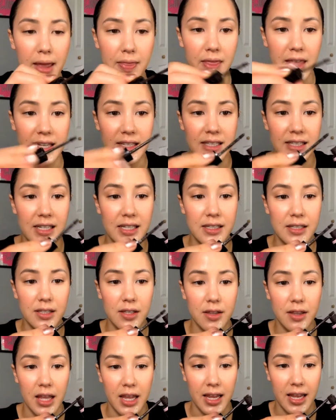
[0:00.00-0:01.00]
This is
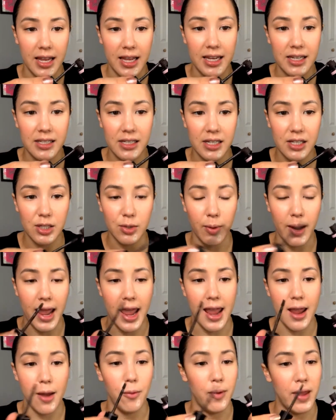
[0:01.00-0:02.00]
the easiest
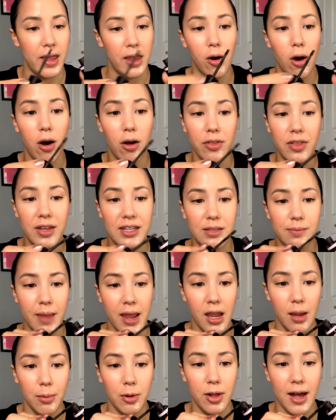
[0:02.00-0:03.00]
way. We call this
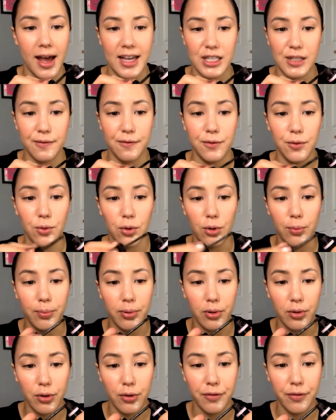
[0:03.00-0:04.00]
makeup class
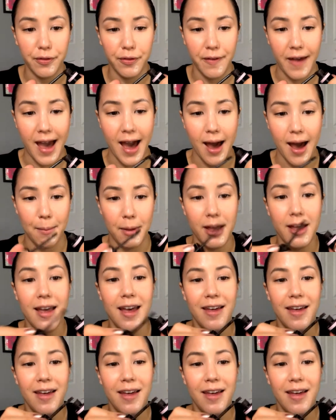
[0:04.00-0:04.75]
Foolproof Fab.